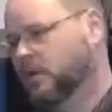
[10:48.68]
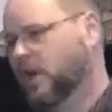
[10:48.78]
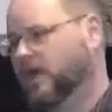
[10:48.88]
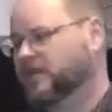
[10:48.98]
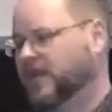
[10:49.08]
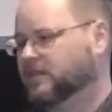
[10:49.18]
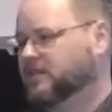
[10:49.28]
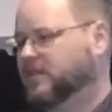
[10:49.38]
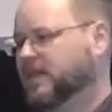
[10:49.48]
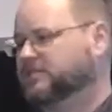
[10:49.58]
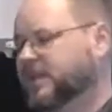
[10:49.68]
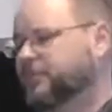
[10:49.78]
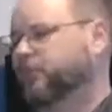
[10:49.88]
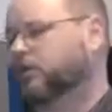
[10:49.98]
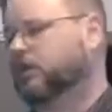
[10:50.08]
And yet the things that
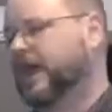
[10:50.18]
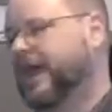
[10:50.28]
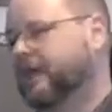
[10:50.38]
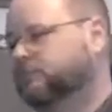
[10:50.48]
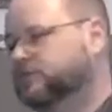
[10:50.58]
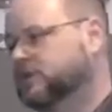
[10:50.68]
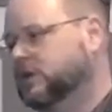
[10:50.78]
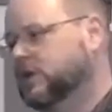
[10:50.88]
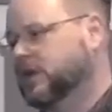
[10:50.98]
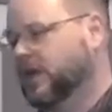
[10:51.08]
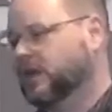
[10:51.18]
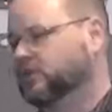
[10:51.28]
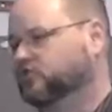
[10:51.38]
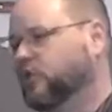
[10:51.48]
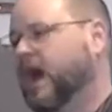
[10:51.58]
it proclaims in
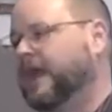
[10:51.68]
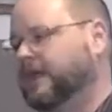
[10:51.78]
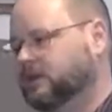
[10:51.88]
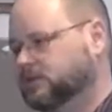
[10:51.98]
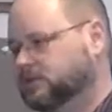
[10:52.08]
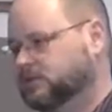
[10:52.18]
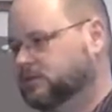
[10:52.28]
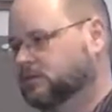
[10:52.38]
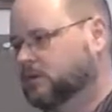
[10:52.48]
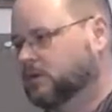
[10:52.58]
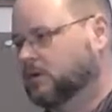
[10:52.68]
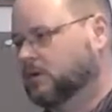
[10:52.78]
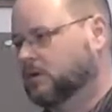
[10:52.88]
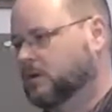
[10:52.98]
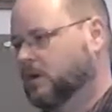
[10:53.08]
its writings
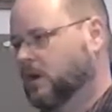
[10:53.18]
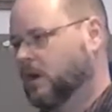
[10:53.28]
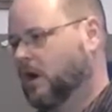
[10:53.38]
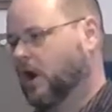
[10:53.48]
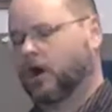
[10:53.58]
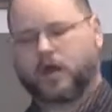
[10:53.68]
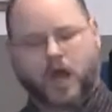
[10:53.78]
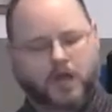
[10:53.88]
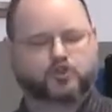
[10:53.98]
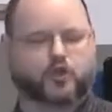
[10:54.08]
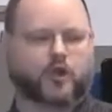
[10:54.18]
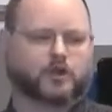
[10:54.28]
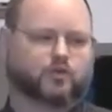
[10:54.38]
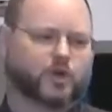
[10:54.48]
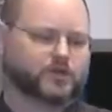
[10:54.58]
are
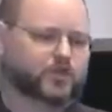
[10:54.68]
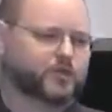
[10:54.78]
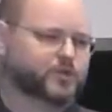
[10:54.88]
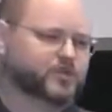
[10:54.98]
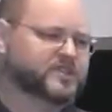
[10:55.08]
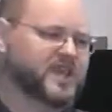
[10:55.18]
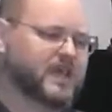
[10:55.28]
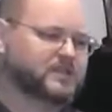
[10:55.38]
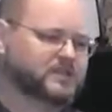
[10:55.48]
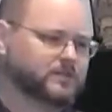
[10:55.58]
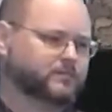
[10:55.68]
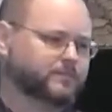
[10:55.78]
contrary to what Scripture says.